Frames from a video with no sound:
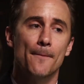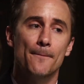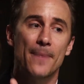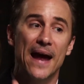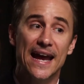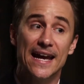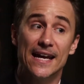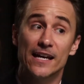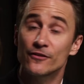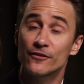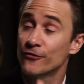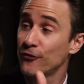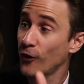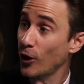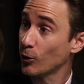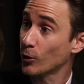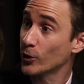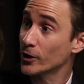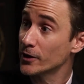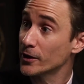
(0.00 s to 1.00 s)
pay it
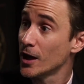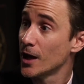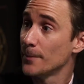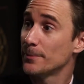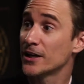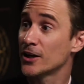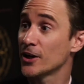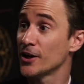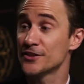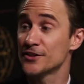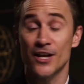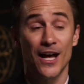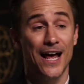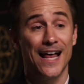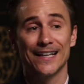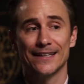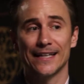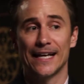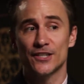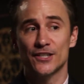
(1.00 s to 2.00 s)
forward, because
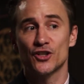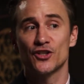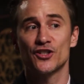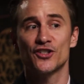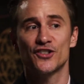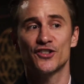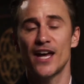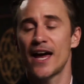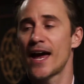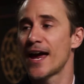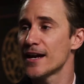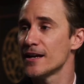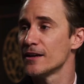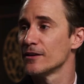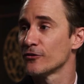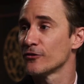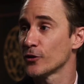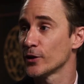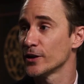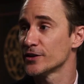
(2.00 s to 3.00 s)
let's just say,
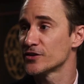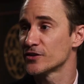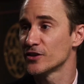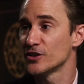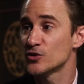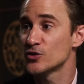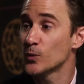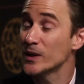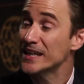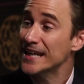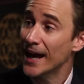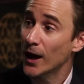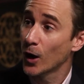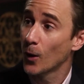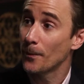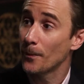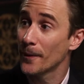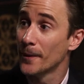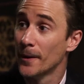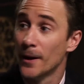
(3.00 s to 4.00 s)
for instance, we
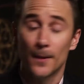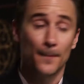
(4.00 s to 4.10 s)
help